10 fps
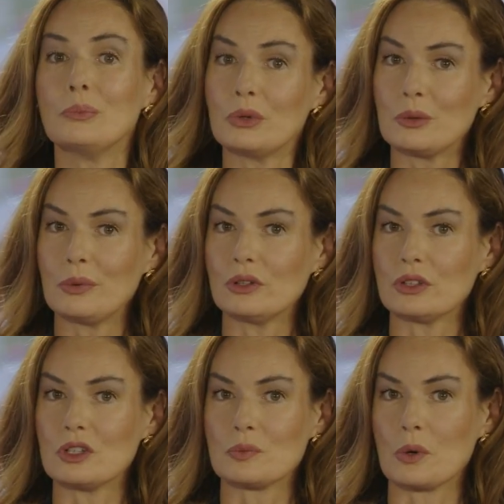
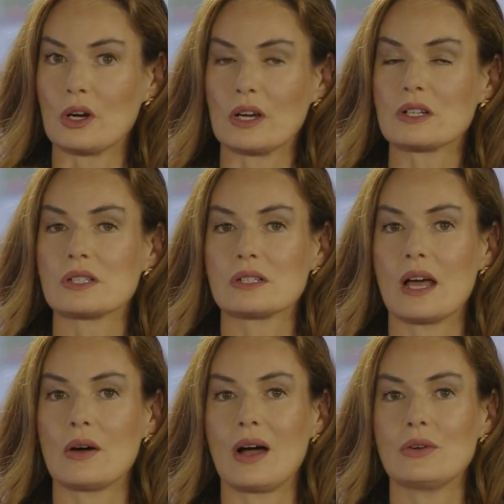building these products.
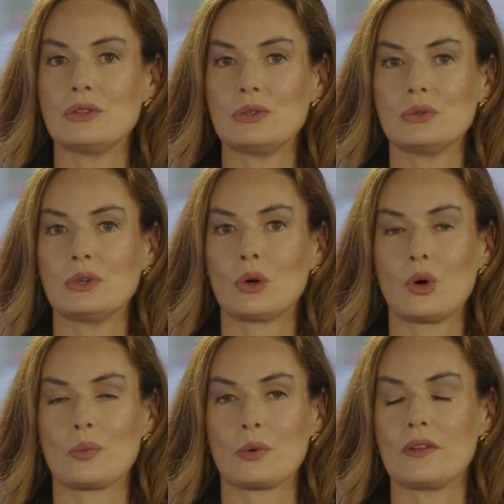How do you
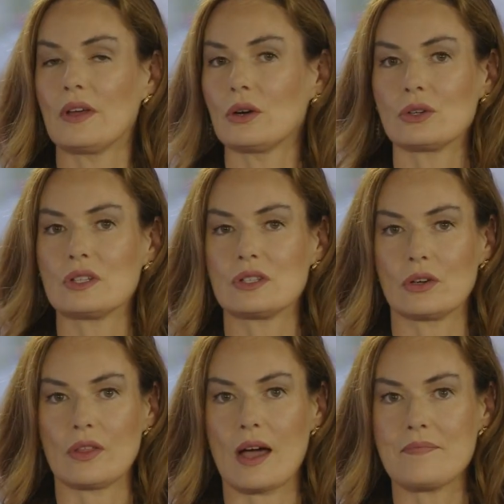incorporate that or consider that?